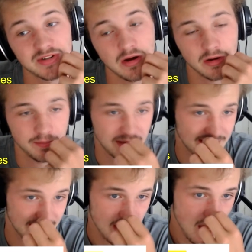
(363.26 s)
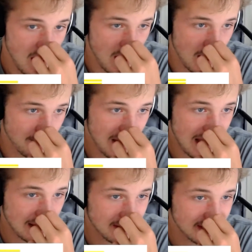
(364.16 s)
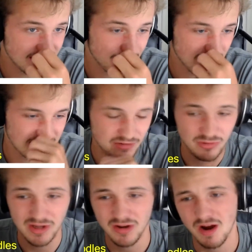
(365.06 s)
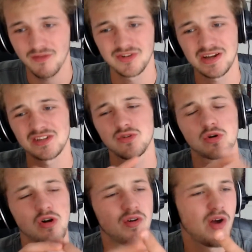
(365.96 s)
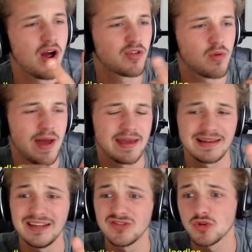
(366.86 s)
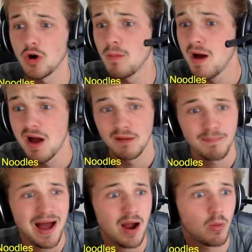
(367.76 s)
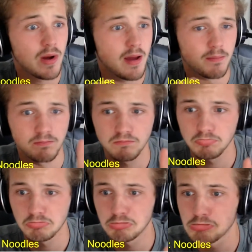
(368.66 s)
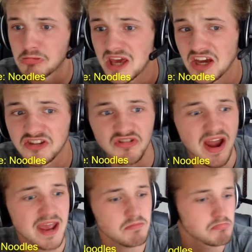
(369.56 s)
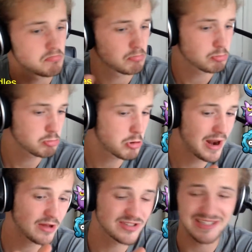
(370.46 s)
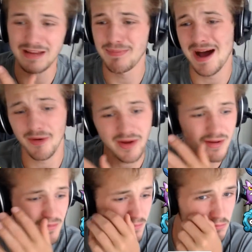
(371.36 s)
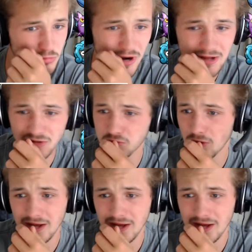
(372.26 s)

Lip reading: targeting ability. And this thing basically has really good coverage. It gets knockoff, Earthquake, Leaf Storm, Power Whip, Gig Drain, what else? Sleep Powder? What else